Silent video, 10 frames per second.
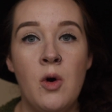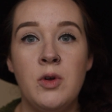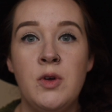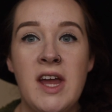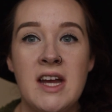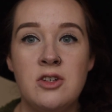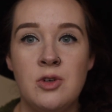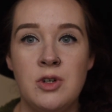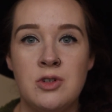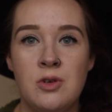Oh, you can't
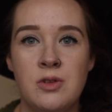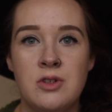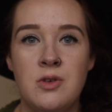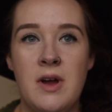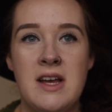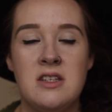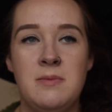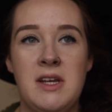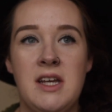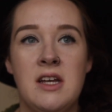show your shoulder, so it has to
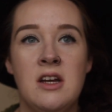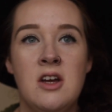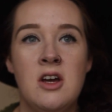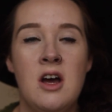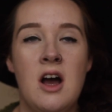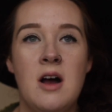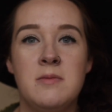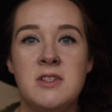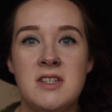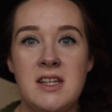be
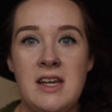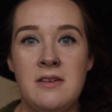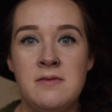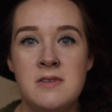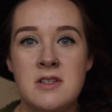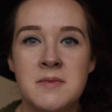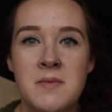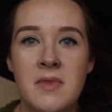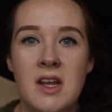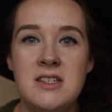sleeves.
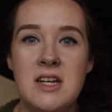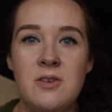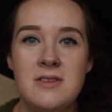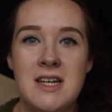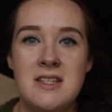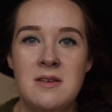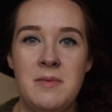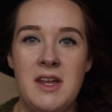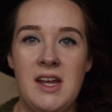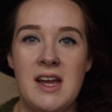Because I know that's
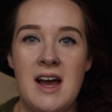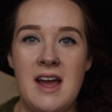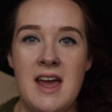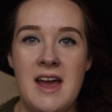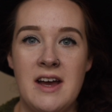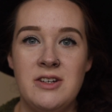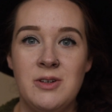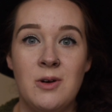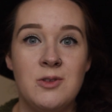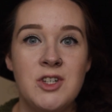something I had
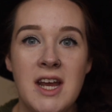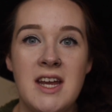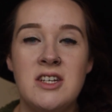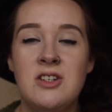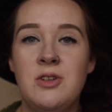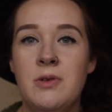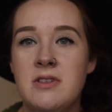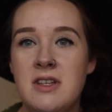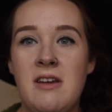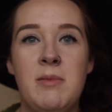to go change into a
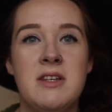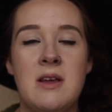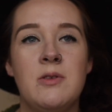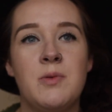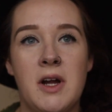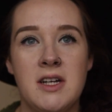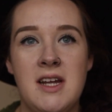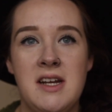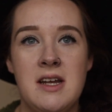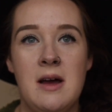sleeve because I was wearing a
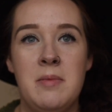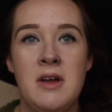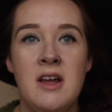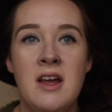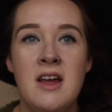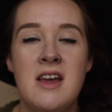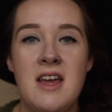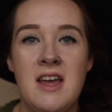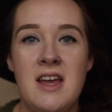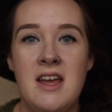tank top
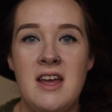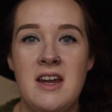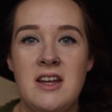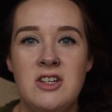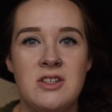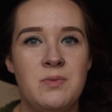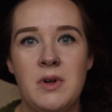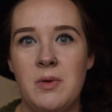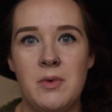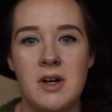and it just
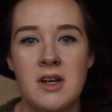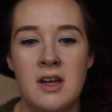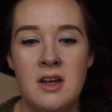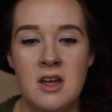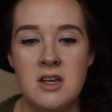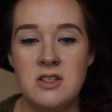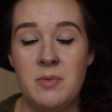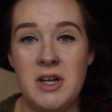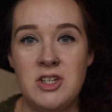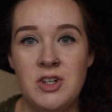wouldn't work.
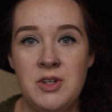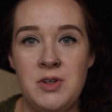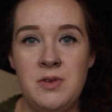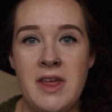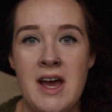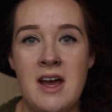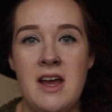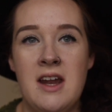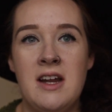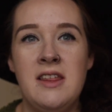So make sure you do
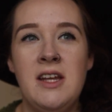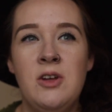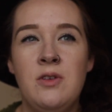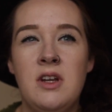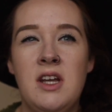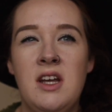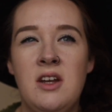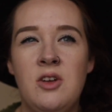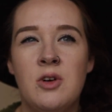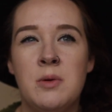that. And I think you
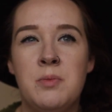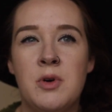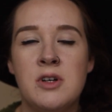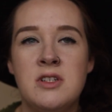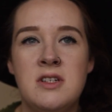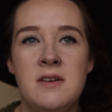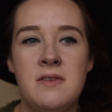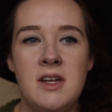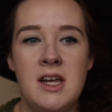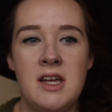need your birth
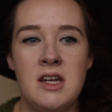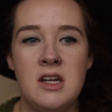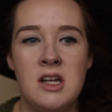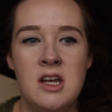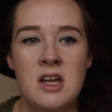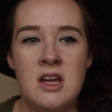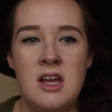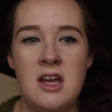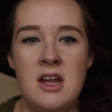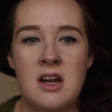certificate
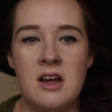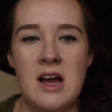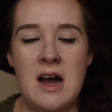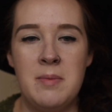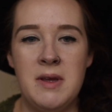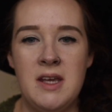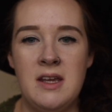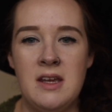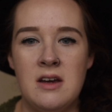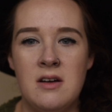and a
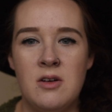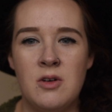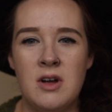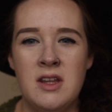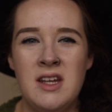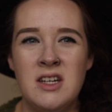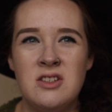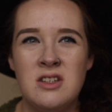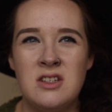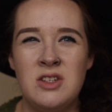copy. I think
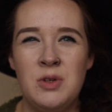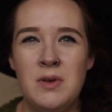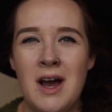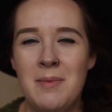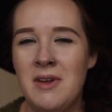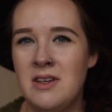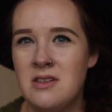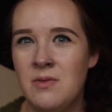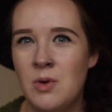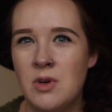it's 2
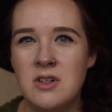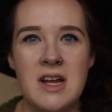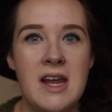copies of orders.